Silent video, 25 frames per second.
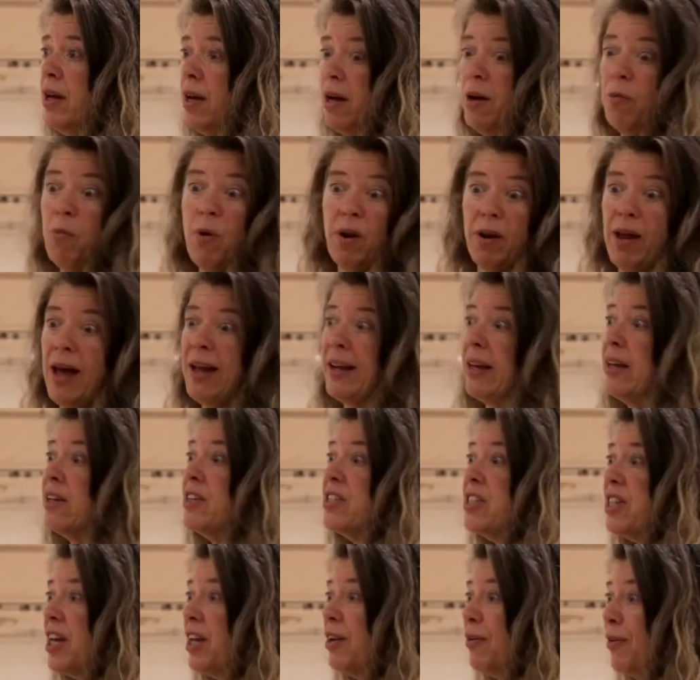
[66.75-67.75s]
and
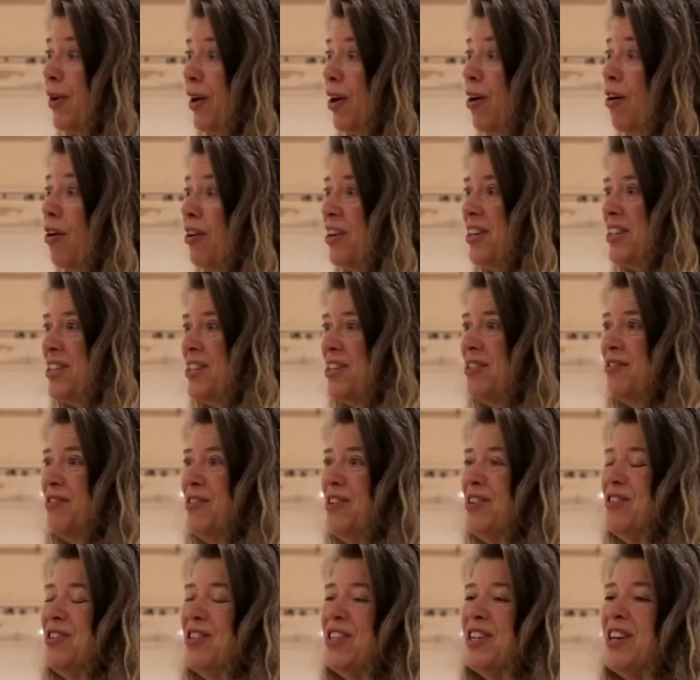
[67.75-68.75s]
continuing on into the
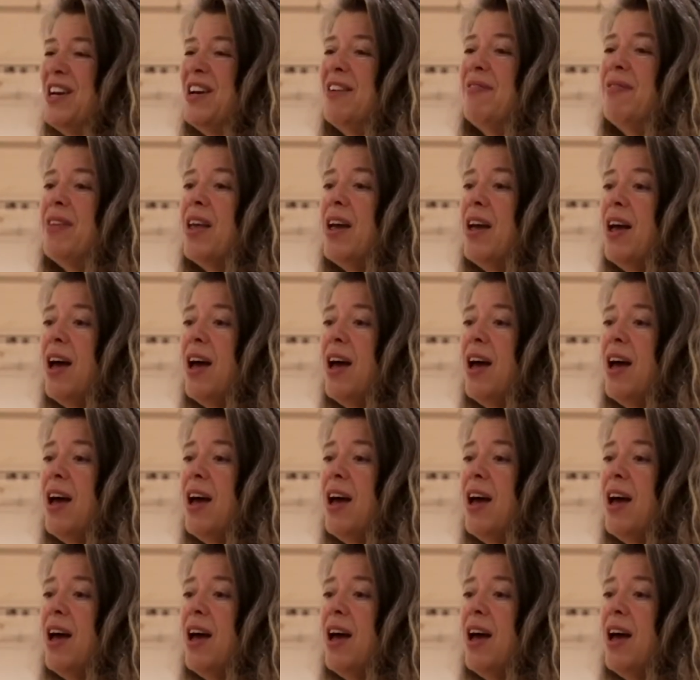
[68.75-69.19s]
future,